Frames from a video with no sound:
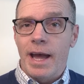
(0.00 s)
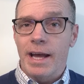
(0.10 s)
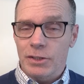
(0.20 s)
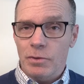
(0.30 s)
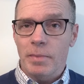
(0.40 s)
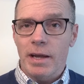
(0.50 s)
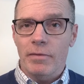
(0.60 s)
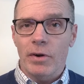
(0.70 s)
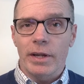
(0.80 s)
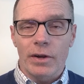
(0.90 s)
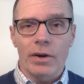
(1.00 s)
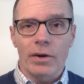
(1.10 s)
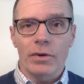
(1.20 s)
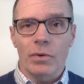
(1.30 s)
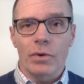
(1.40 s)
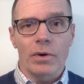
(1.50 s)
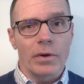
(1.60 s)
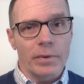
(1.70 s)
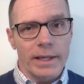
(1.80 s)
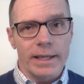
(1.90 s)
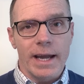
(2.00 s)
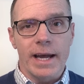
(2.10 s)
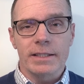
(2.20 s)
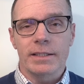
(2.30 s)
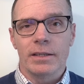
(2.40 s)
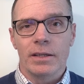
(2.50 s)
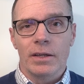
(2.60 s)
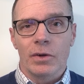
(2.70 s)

As you may have already heard or already guessed,